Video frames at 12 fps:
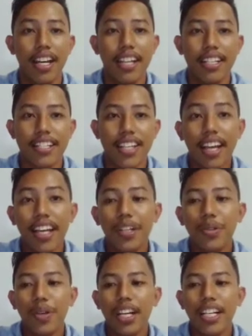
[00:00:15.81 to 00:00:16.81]
The second
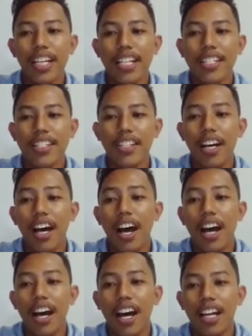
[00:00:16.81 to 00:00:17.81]
one is
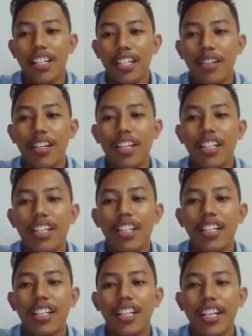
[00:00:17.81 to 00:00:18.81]
articulate
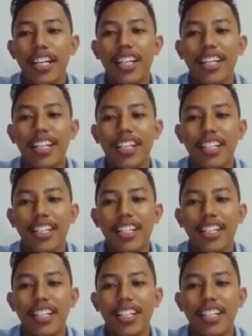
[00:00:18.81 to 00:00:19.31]
learning